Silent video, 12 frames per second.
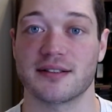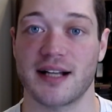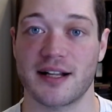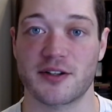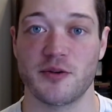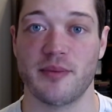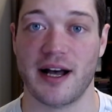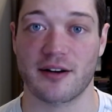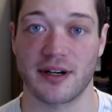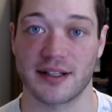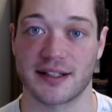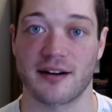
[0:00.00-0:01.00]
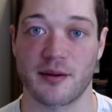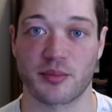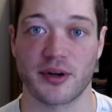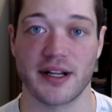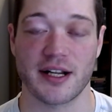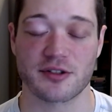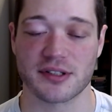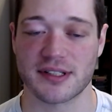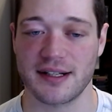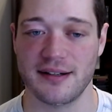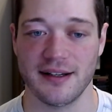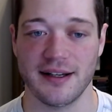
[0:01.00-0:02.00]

Not too bad right there. I'm pretty interested.